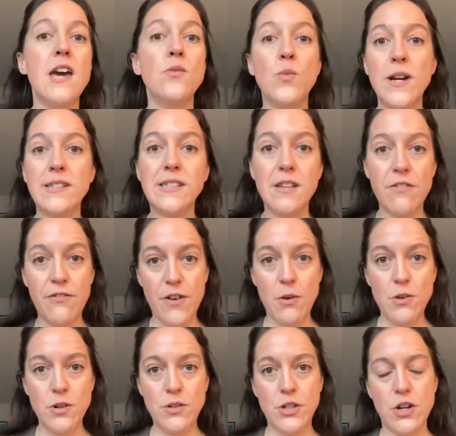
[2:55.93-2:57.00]
NYC
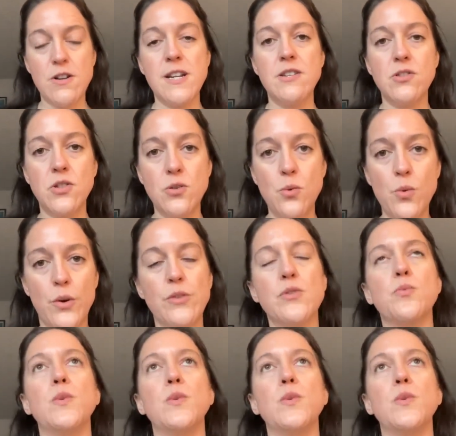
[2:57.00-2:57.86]
Photo Journeys tours,